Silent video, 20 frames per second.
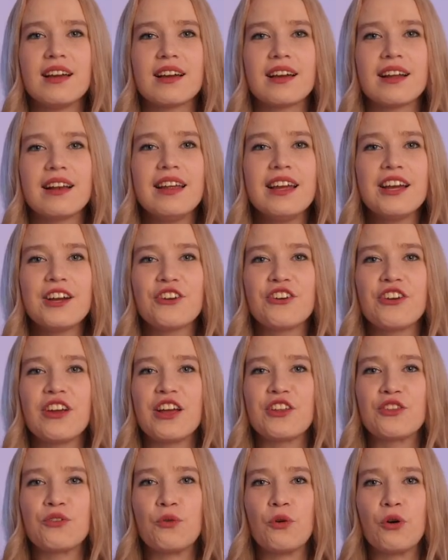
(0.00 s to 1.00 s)
Click
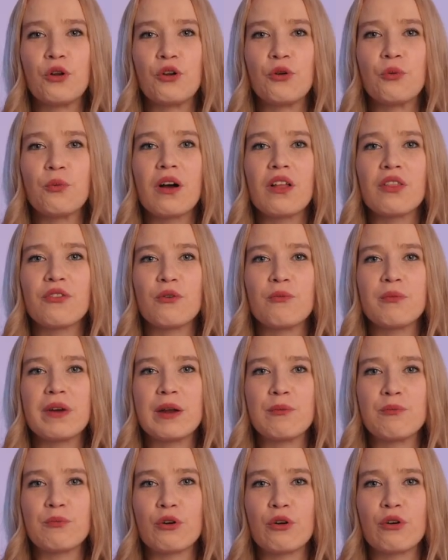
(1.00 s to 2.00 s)
create volume on the
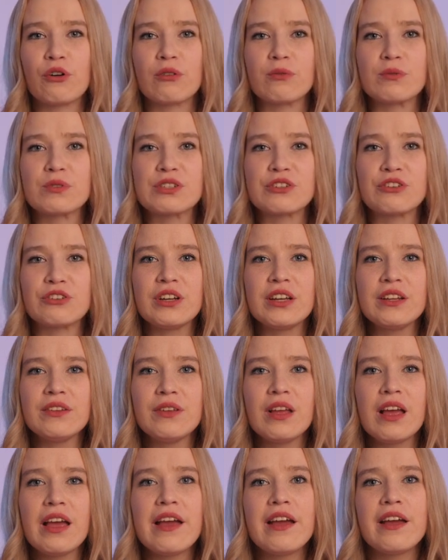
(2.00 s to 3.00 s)
main program
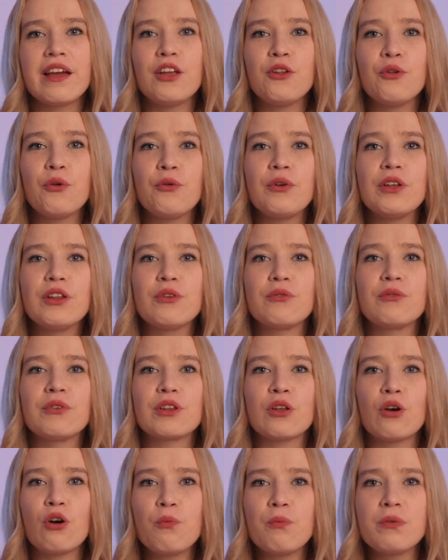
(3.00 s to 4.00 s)
screen. In the window
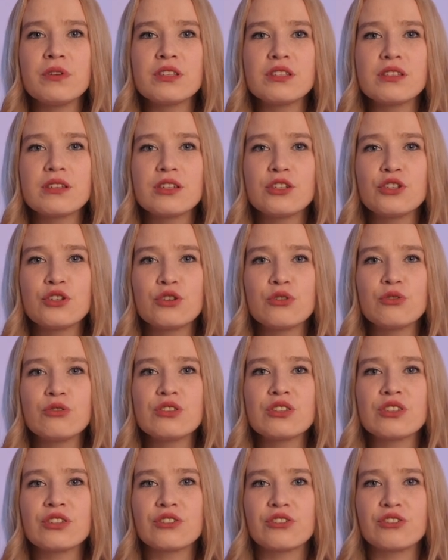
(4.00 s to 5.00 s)
that opens,
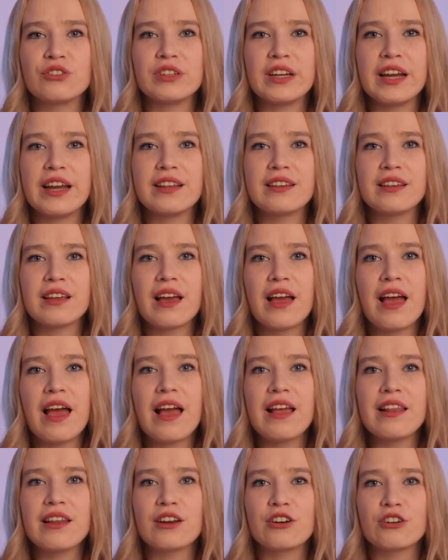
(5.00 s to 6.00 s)
choose create
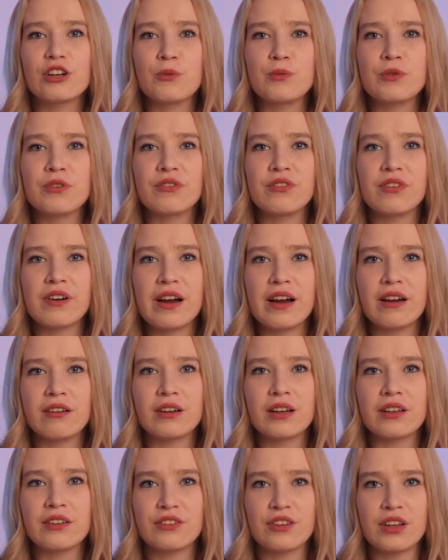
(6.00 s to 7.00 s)
an encrypted file
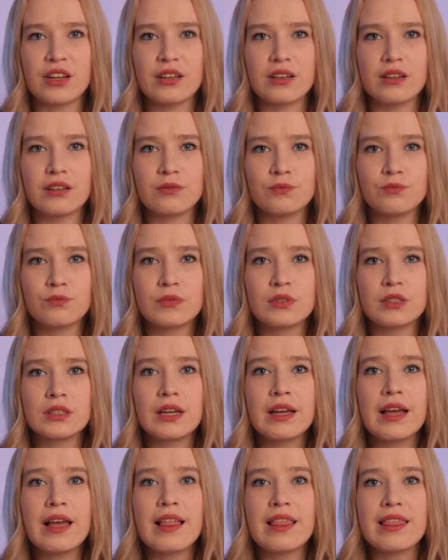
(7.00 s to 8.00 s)
container.
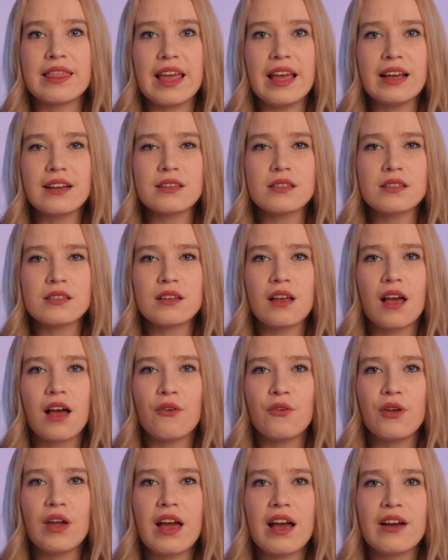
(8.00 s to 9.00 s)
Next,
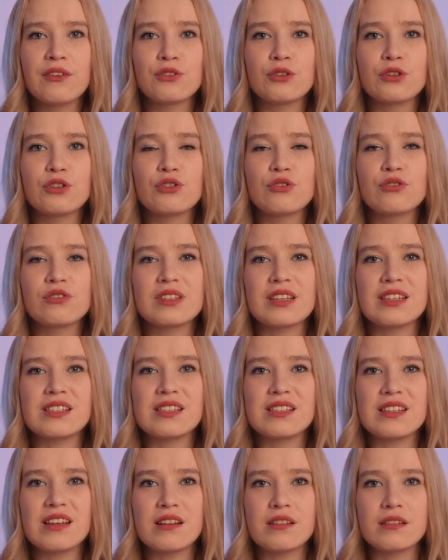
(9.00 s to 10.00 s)
we have to choose a
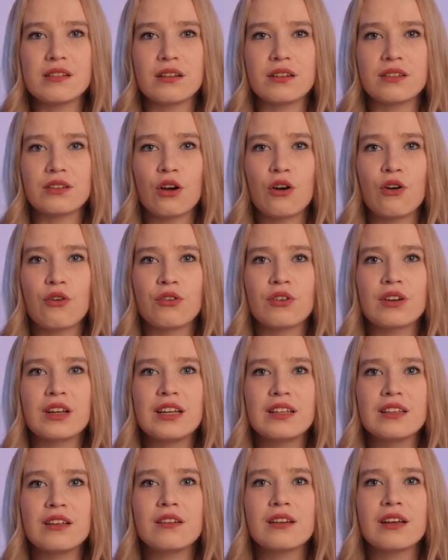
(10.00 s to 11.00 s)
standard or
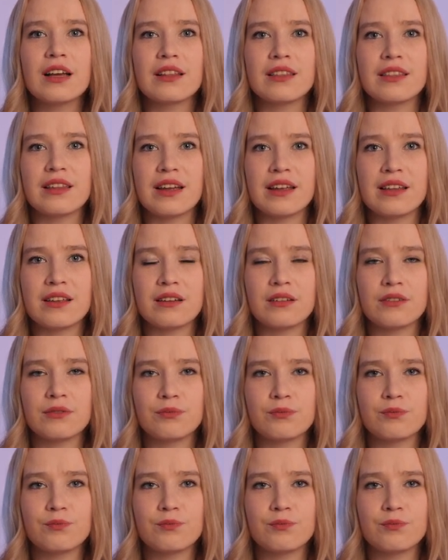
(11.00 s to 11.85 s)
hidden container.